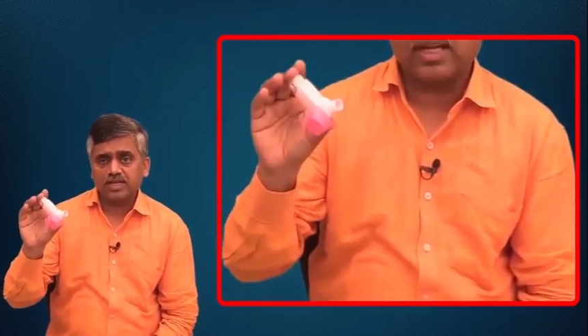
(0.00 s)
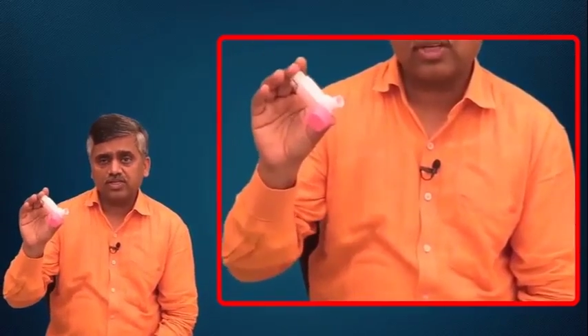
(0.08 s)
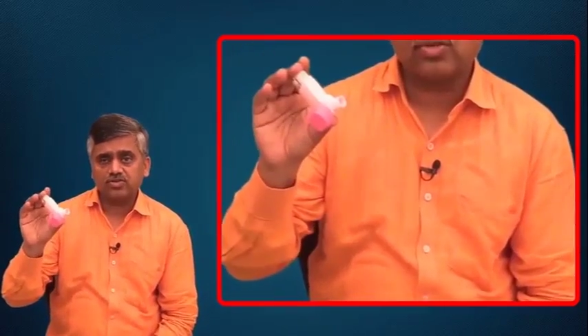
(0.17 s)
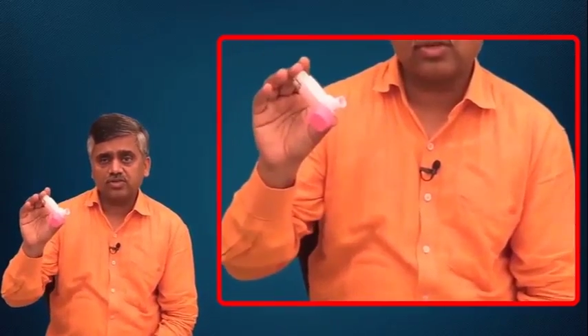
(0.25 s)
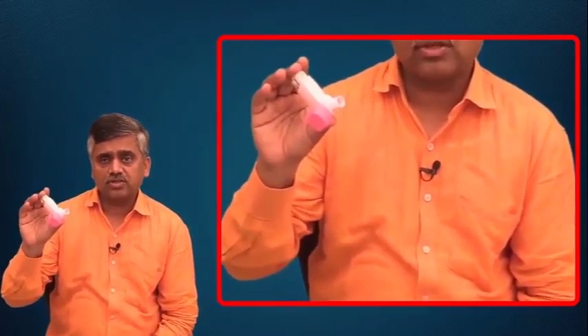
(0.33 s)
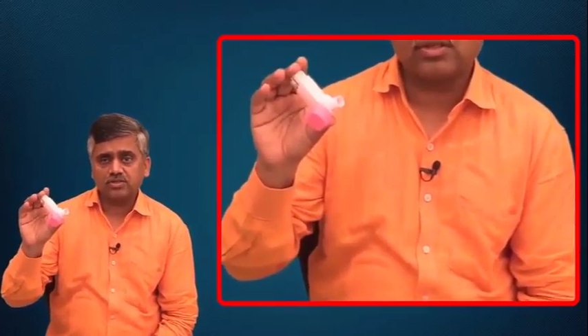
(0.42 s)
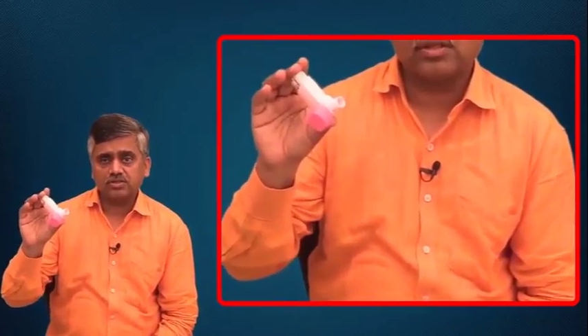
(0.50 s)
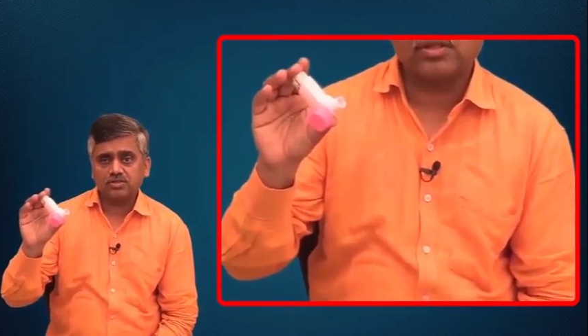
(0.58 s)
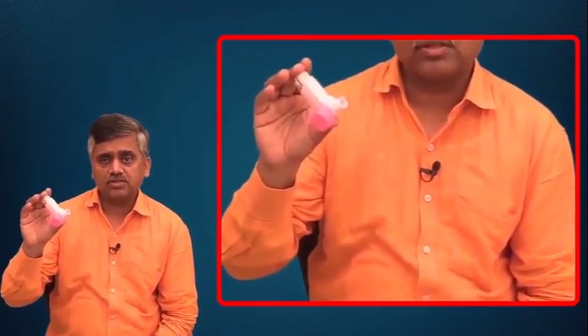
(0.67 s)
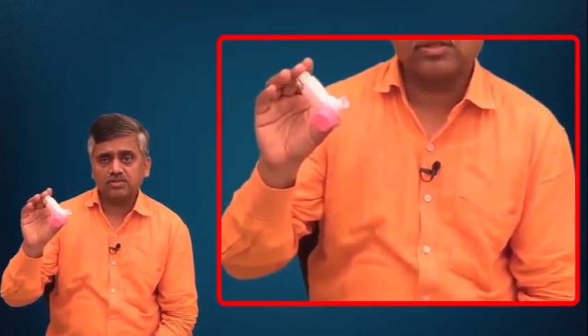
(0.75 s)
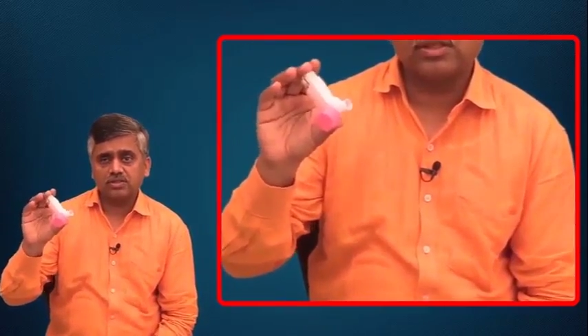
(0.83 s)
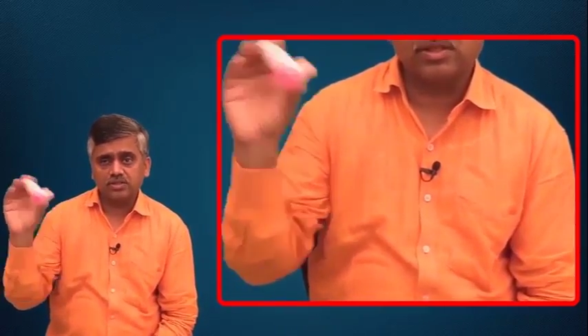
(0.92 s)

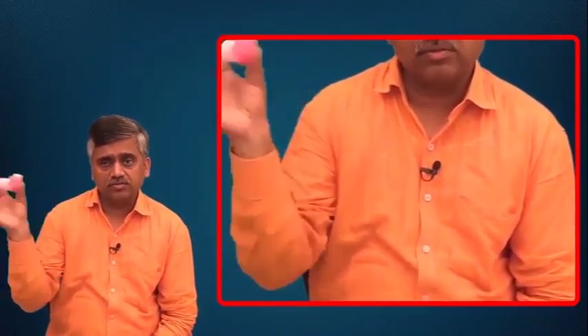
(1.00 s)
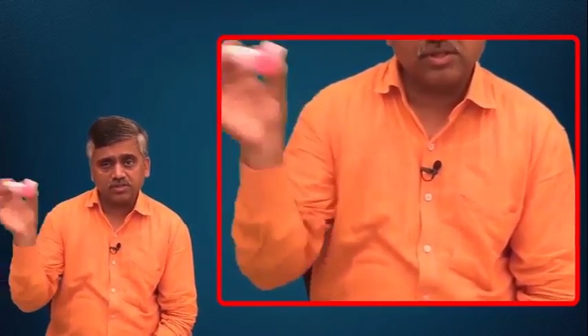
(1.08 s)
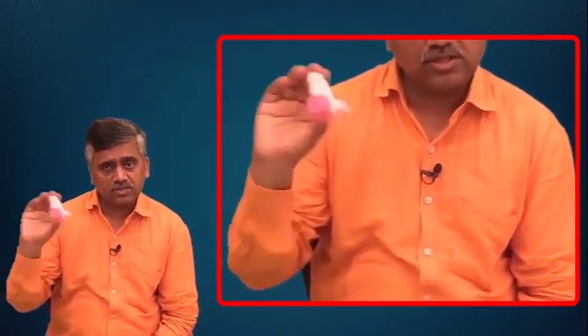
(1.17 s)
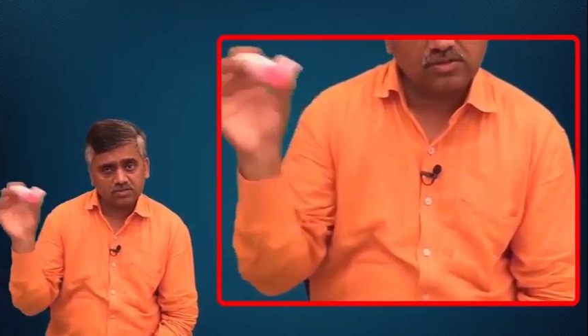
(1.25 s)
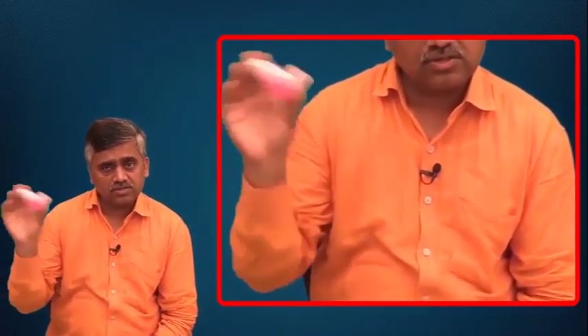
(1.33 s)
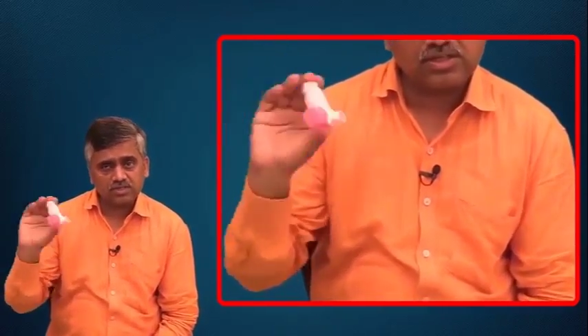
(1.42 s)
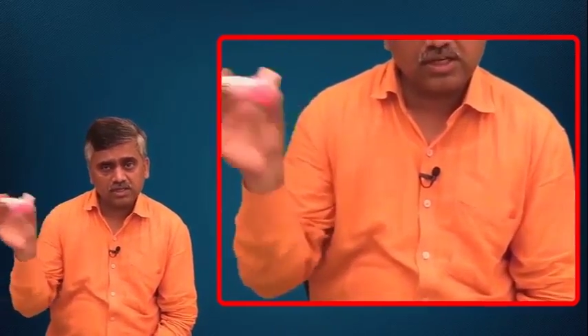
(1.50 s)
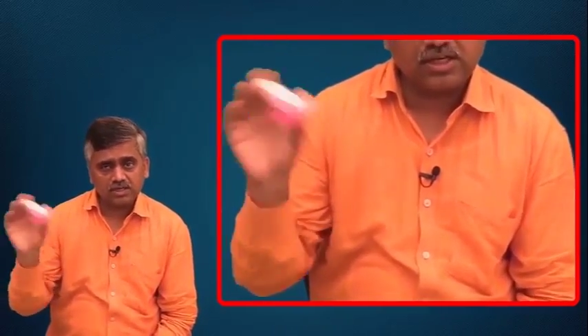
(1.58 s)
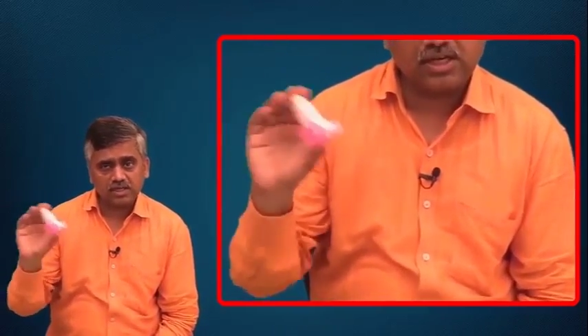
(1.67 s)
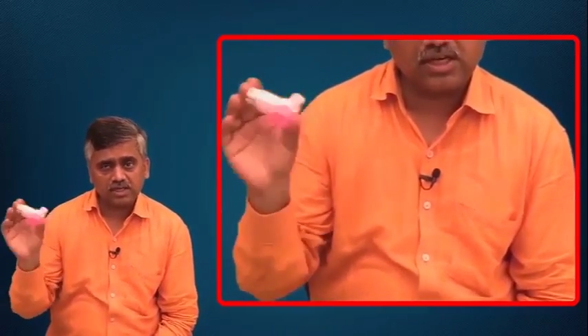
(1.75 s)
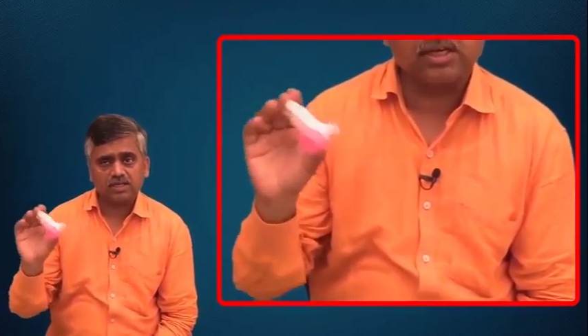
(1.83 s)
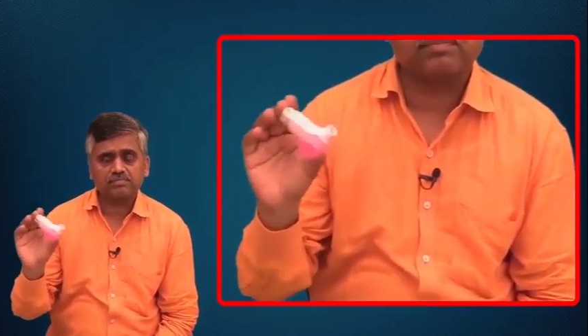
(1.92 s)
actuations you need to
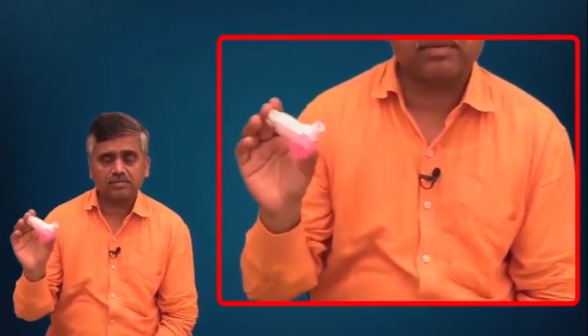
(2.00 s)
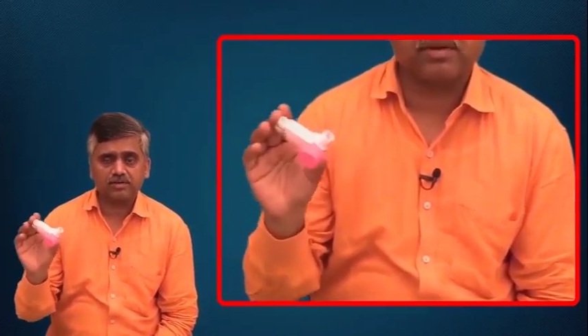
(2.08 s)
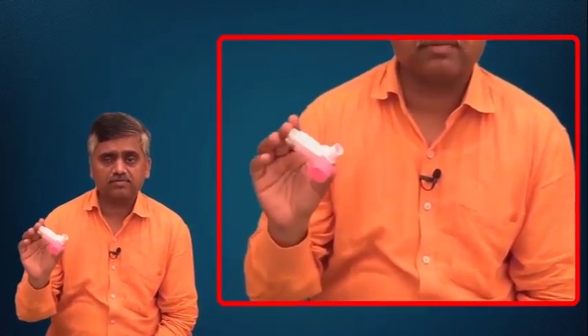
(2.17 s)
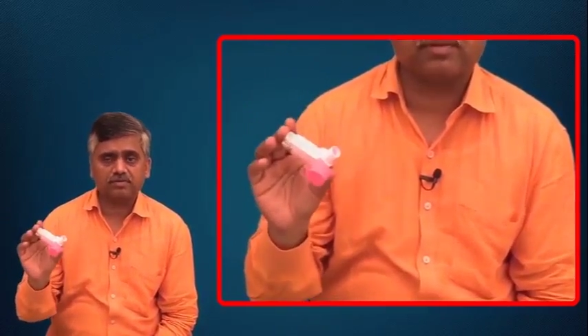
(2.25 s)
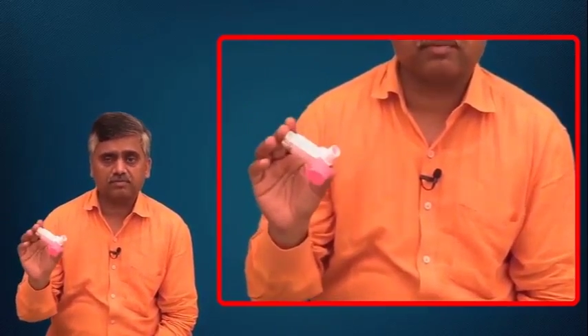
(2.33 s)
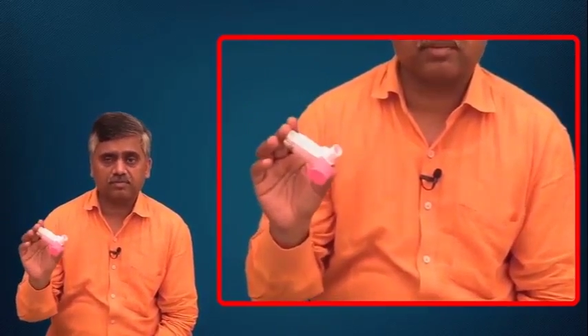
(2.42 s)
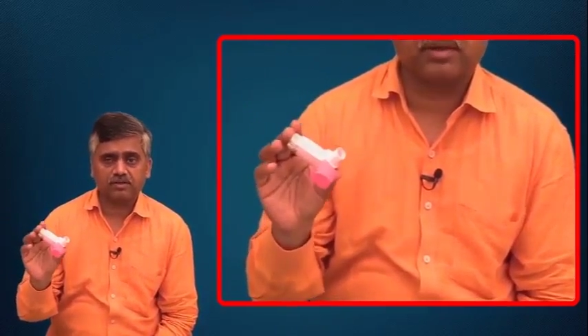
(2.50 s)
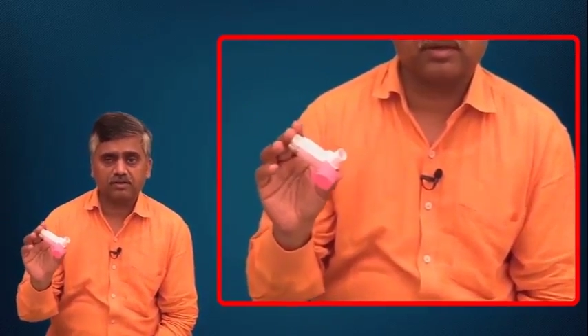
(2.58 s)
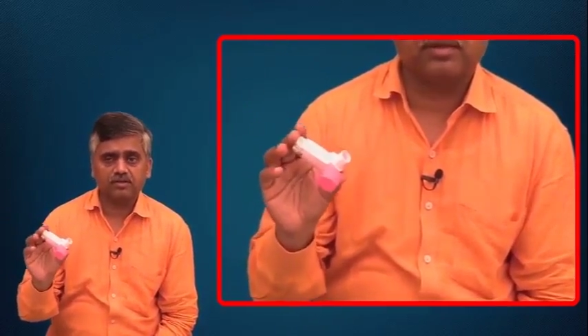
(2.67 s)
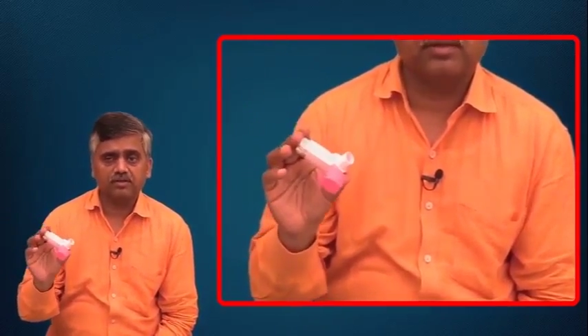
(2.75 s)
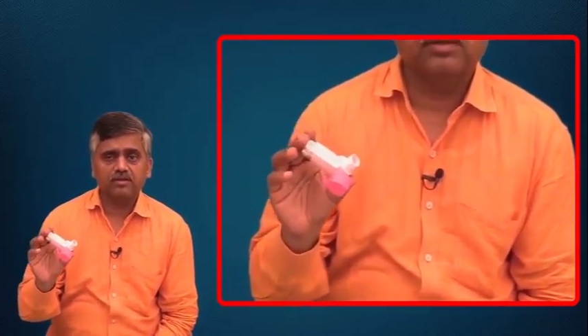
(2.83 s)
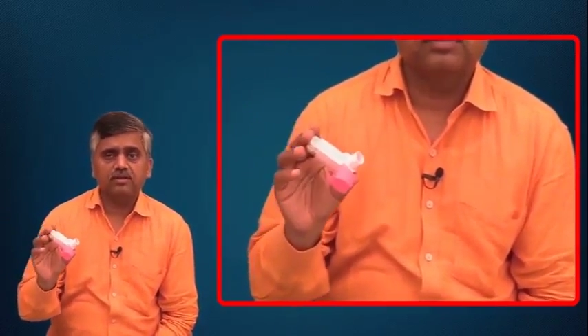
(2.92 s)
shake again
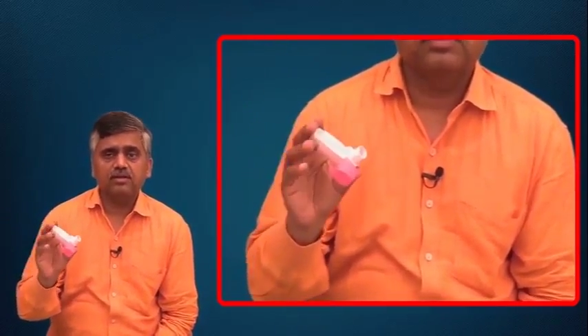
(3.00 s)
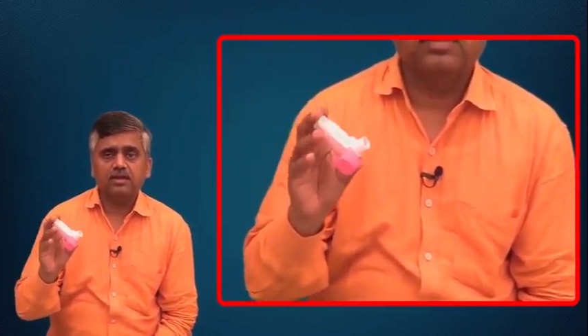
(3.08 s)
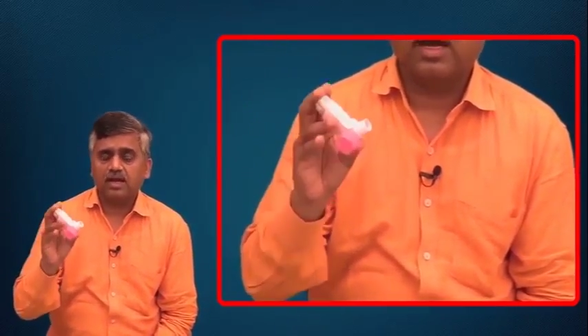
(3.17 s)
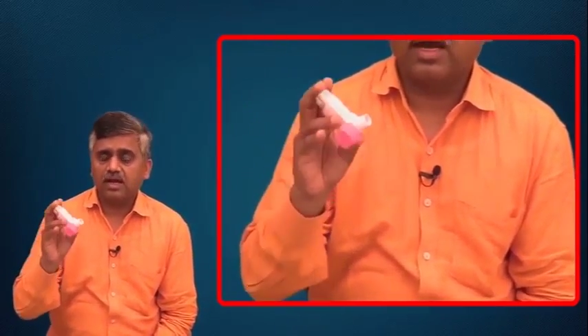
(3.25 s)
preferably,